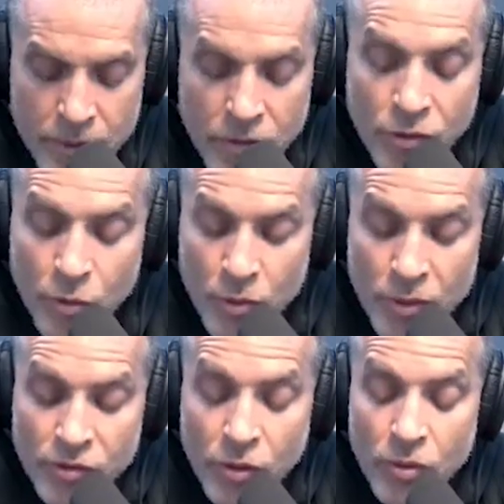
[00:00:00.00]
so we were,
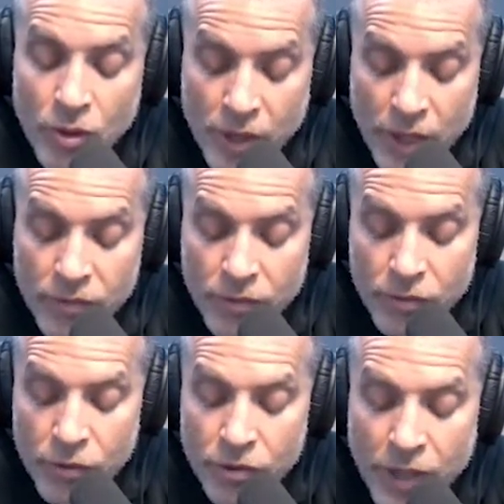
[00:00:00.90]
so okay. So
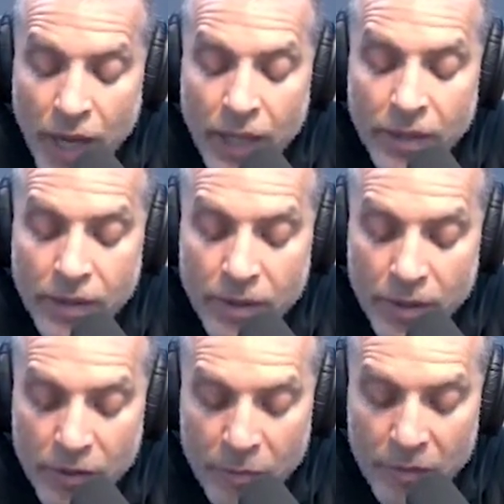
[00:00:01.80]
your diet
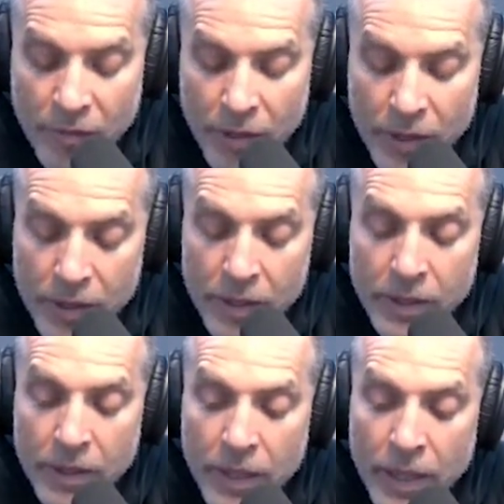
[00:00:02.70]
has been very
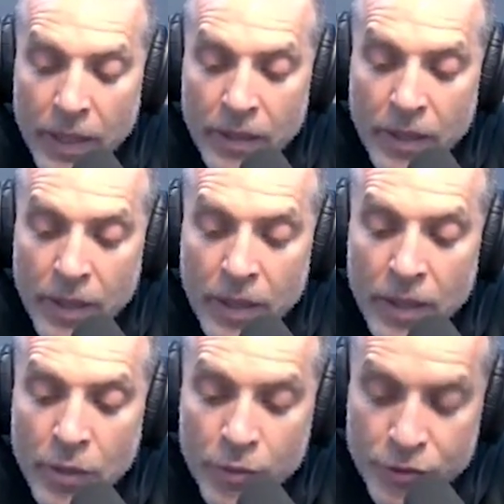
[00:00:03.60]
clean, and
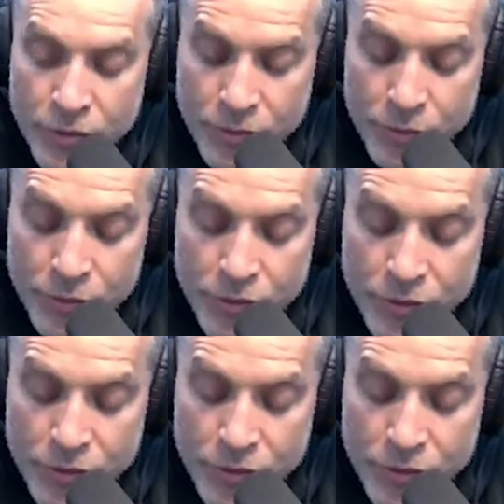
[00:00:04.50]
would you would you